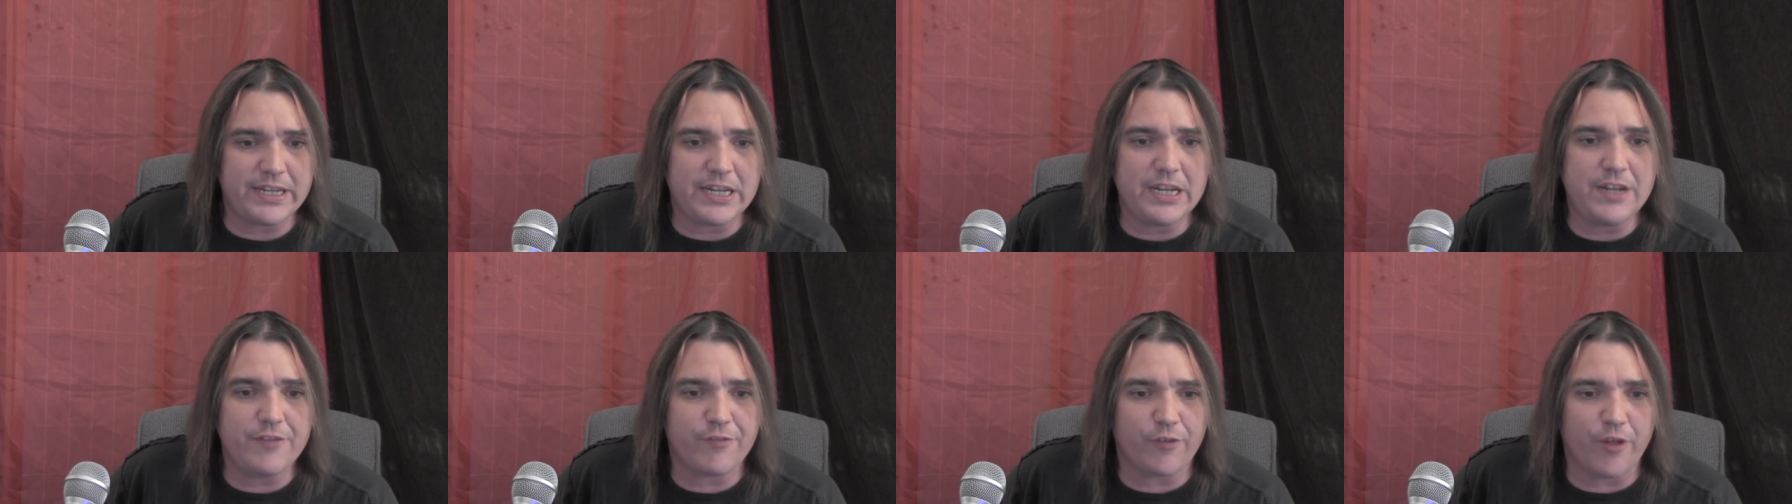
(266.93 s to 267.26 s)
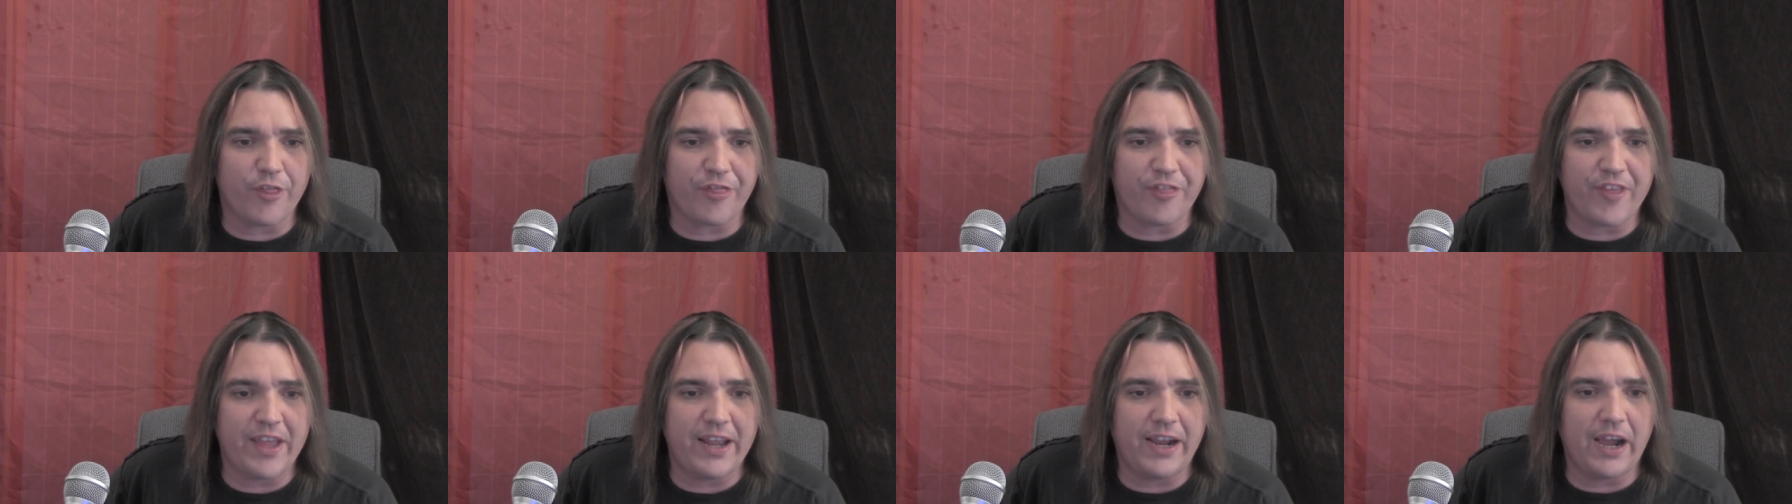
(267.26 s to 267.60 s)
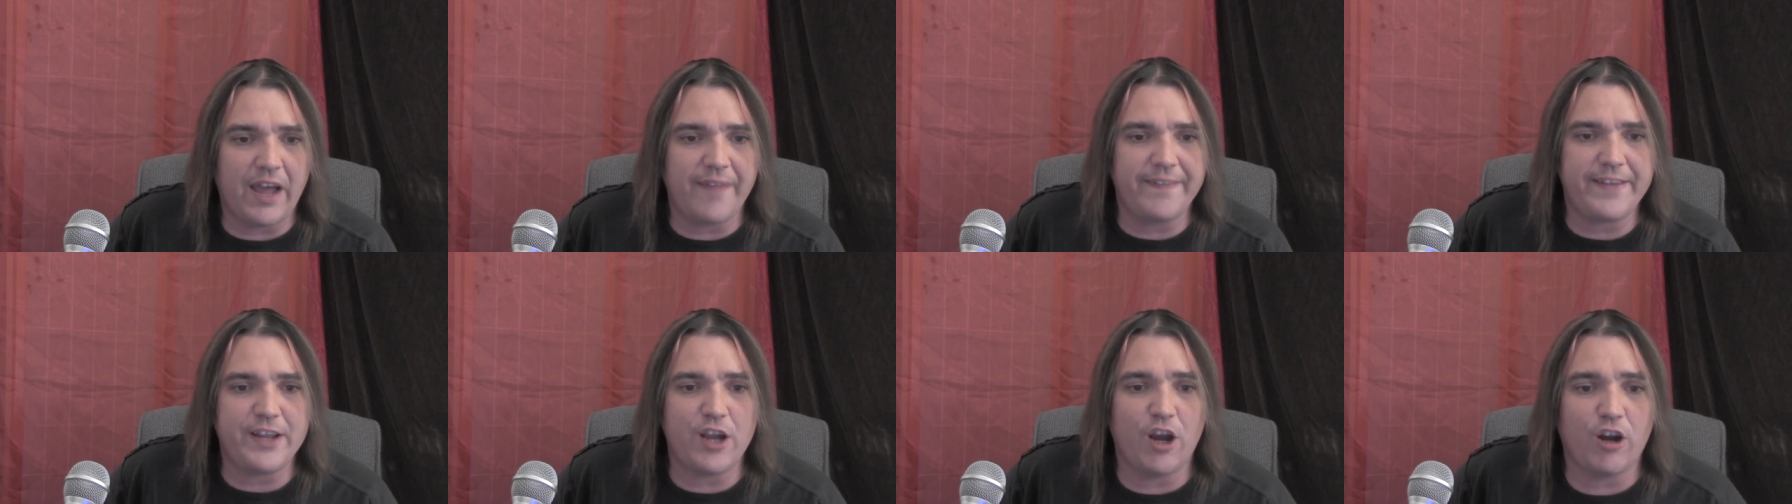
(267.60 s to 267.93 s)
evil thing
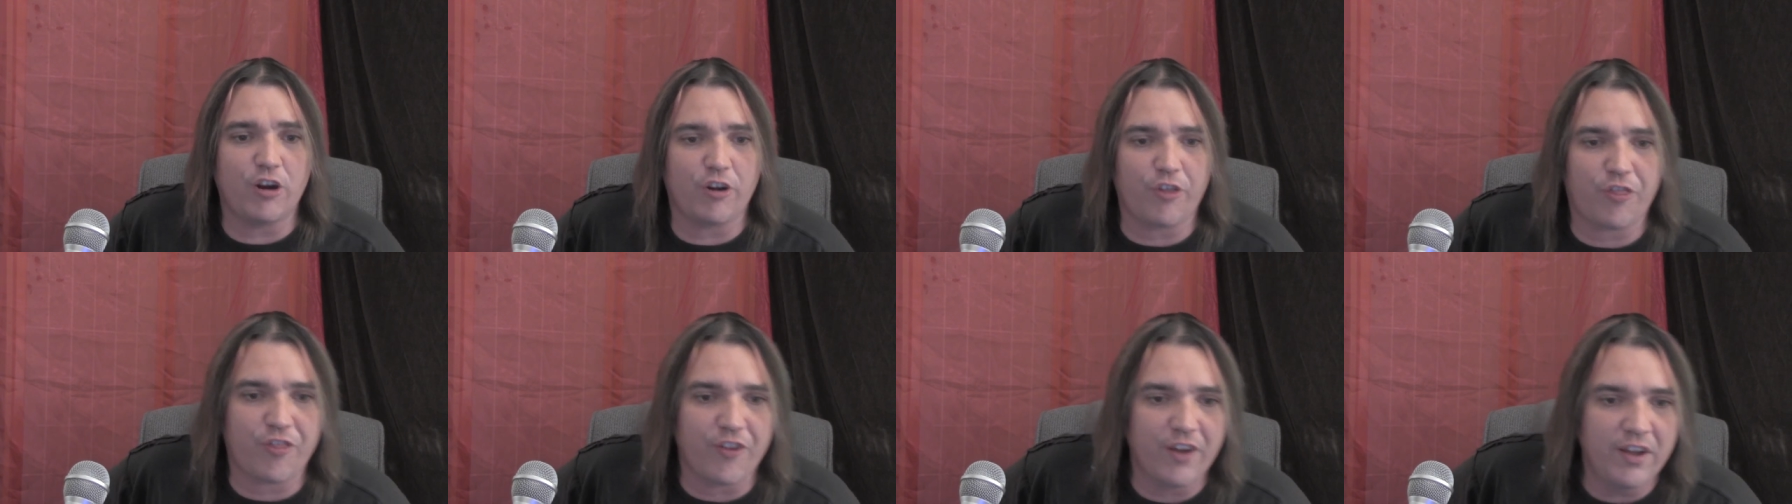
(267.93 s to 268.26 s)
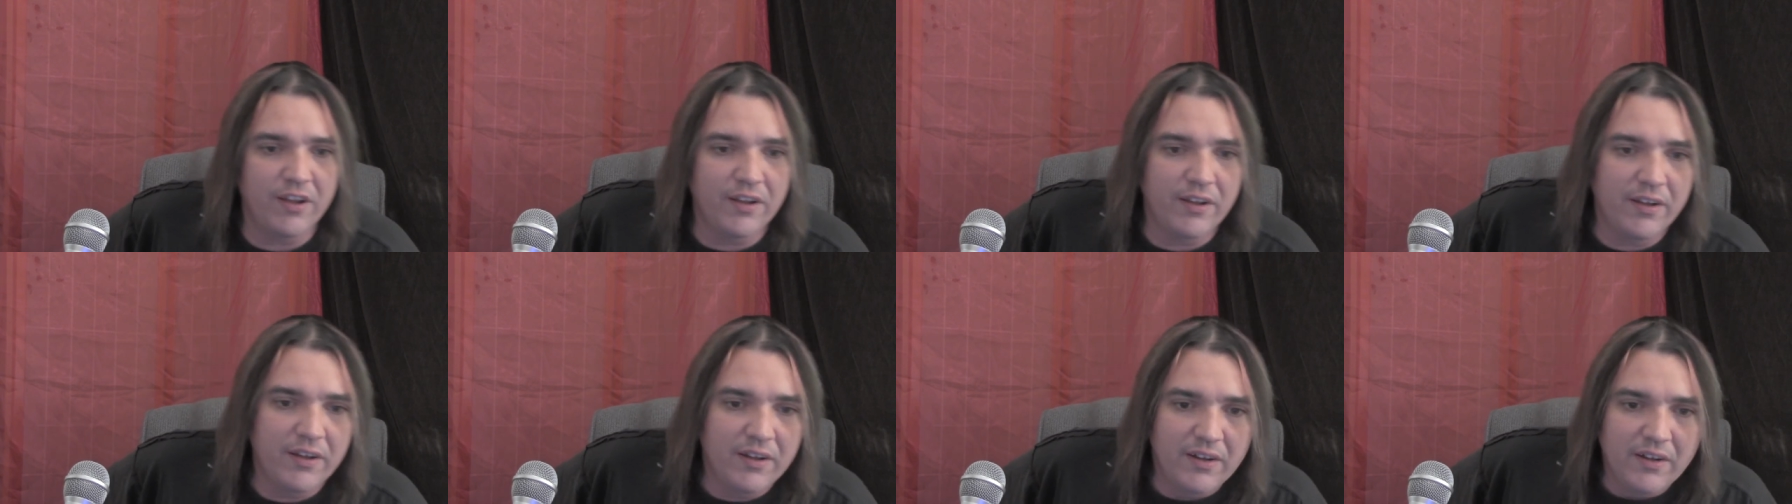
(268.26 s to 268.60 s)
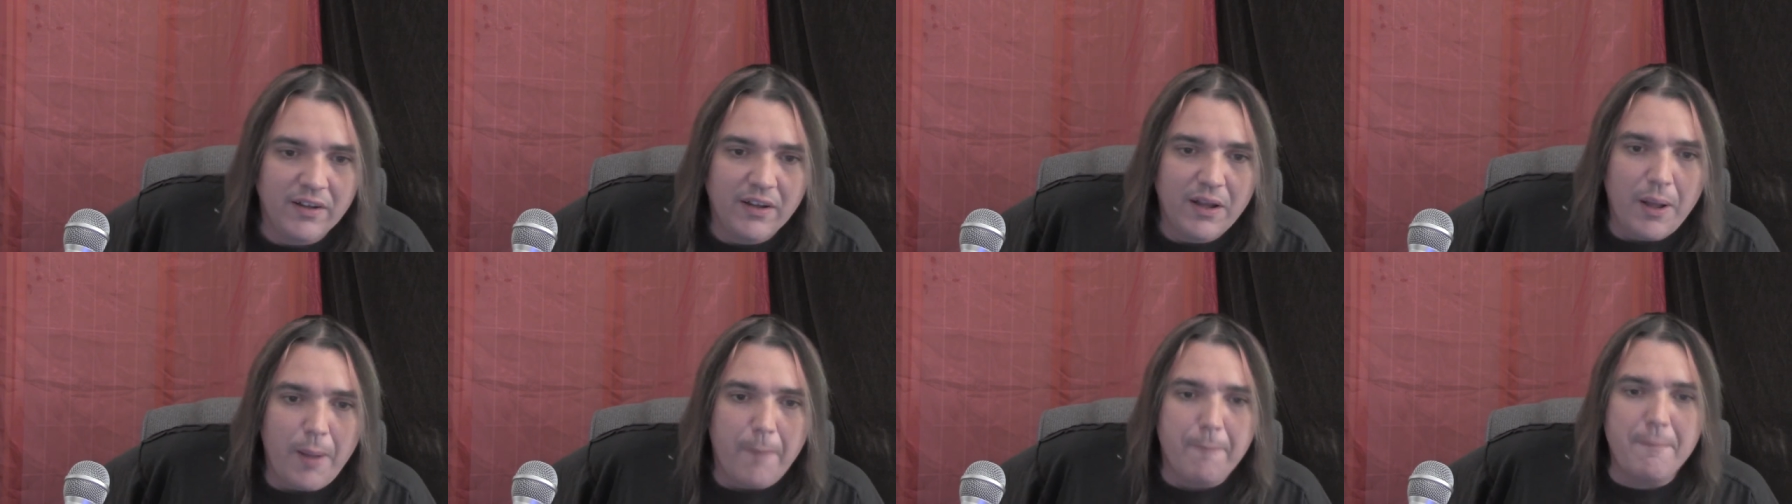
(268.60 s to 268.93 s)
on the earth.
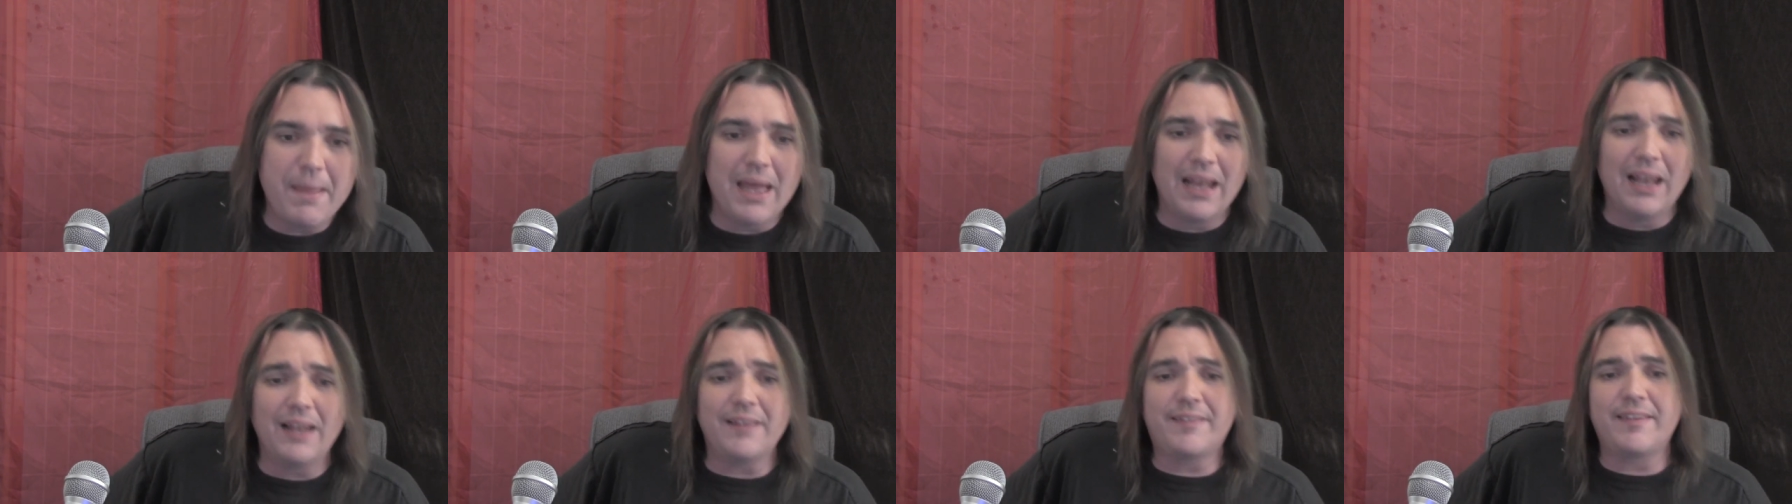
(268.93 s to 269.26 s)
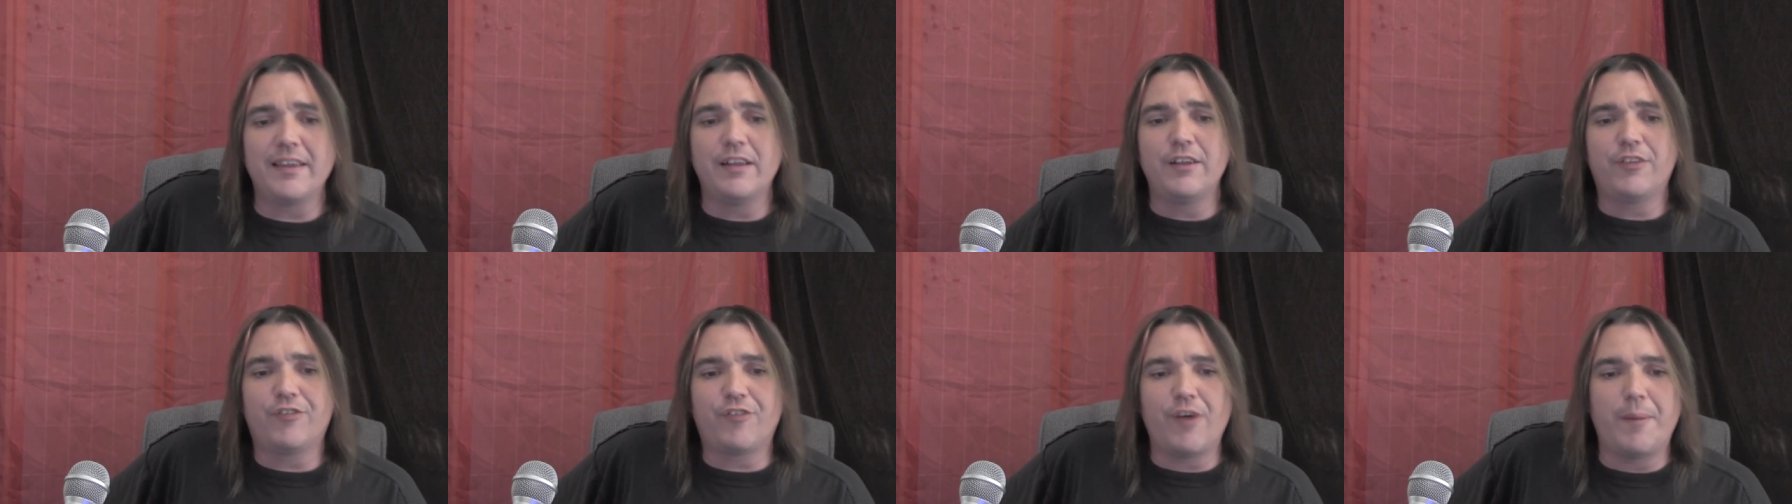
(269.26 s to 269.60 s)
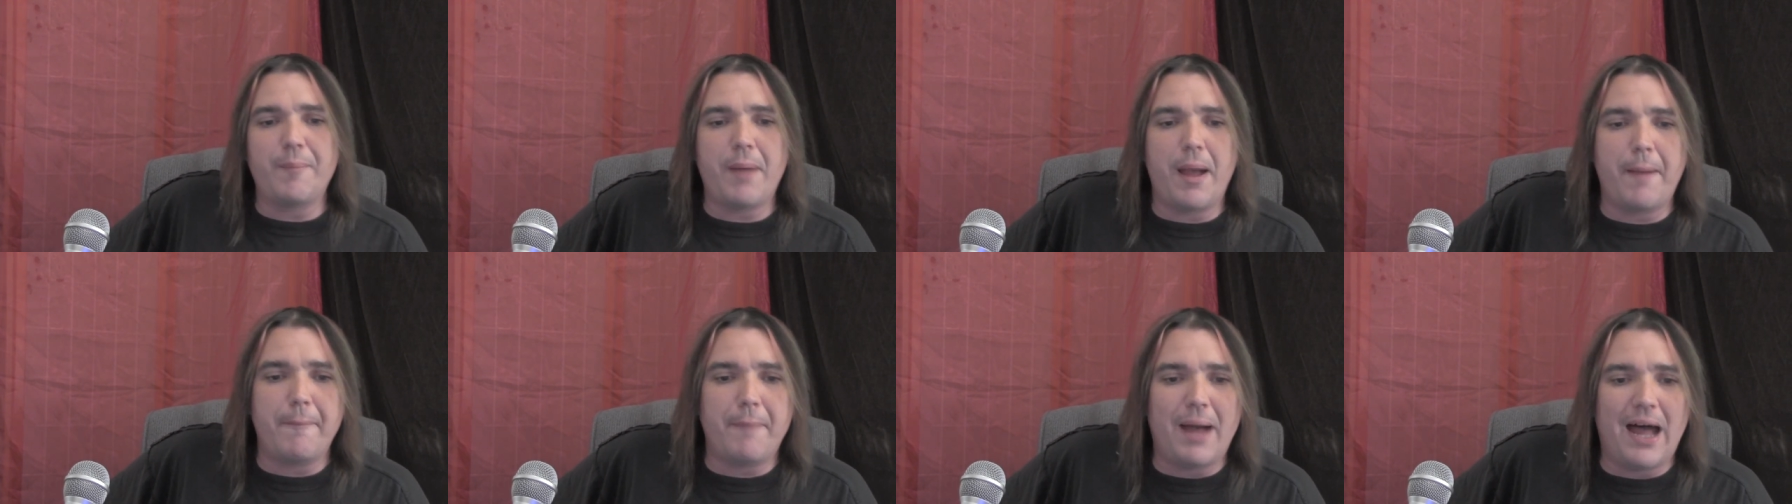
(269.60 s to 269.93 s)
Militants
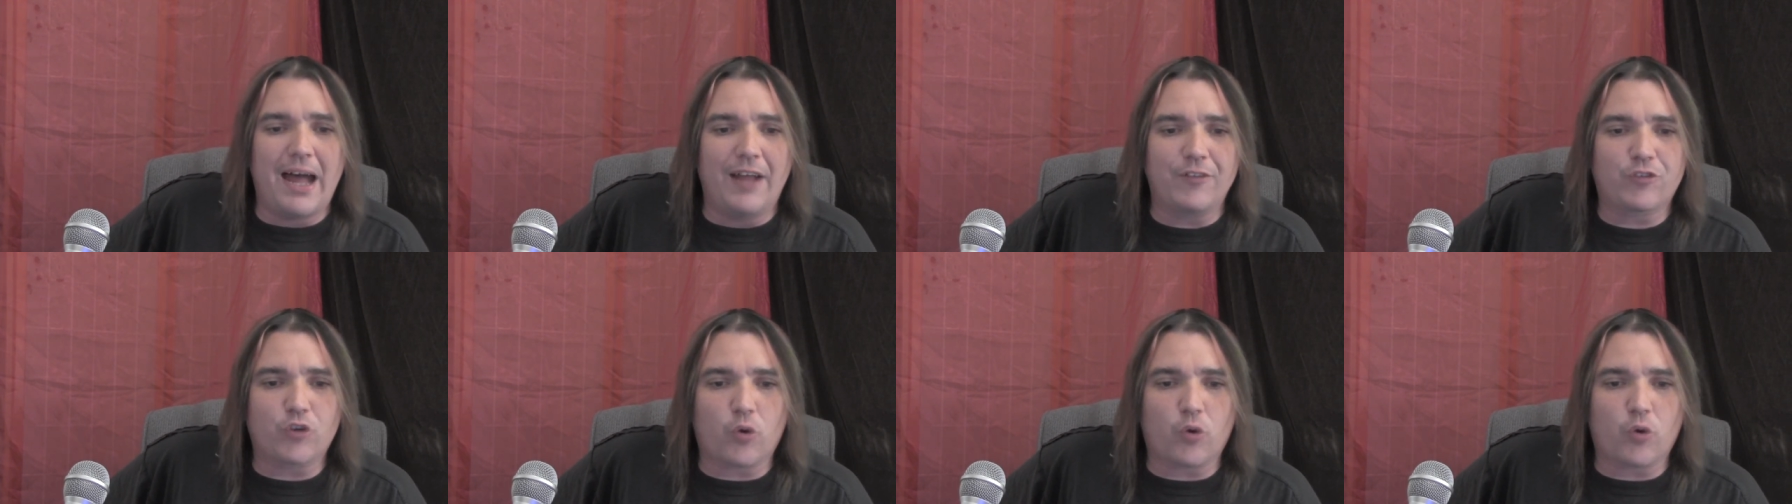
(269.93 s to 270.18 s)
from Hamas'